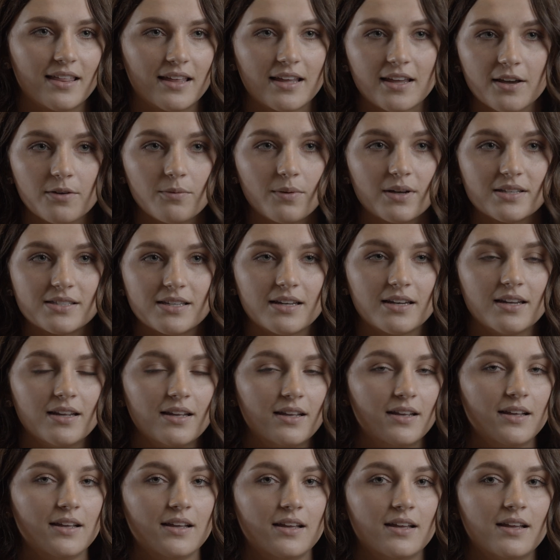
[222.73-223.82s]
Like it wasn't
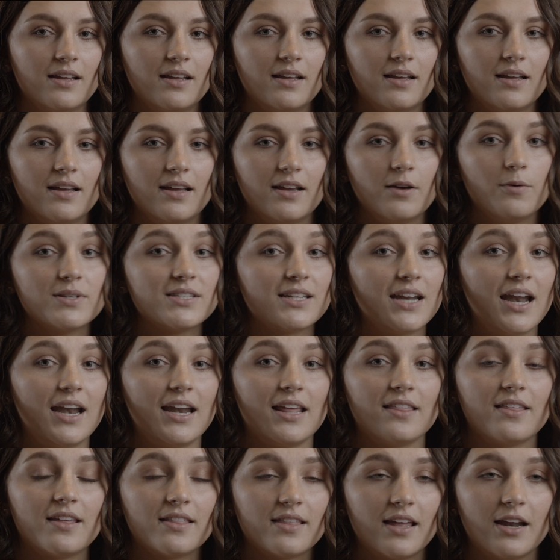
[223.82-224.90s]

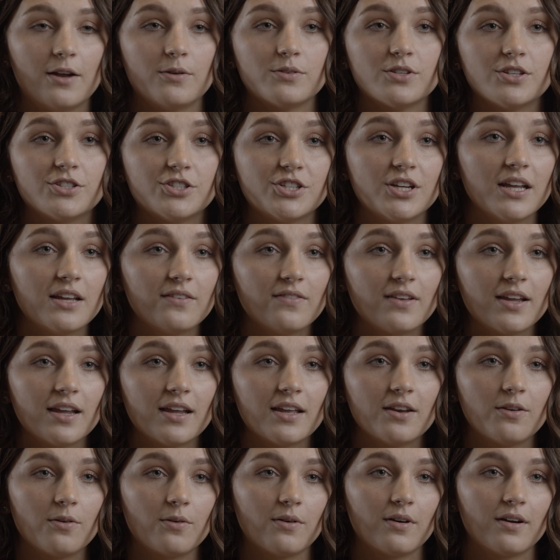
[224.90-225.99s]
anything that I was
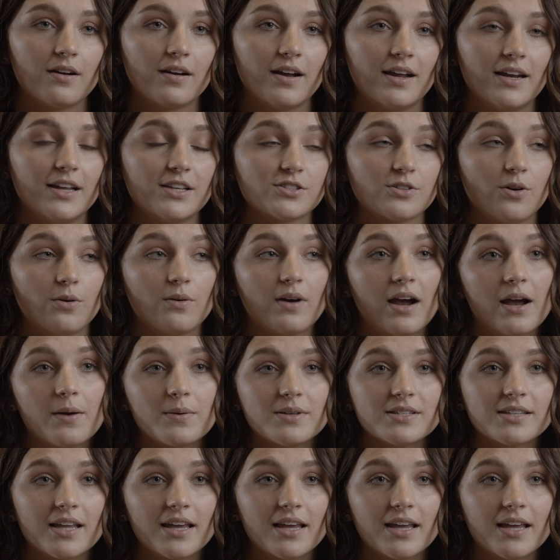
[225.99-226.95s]
achieving or any score I was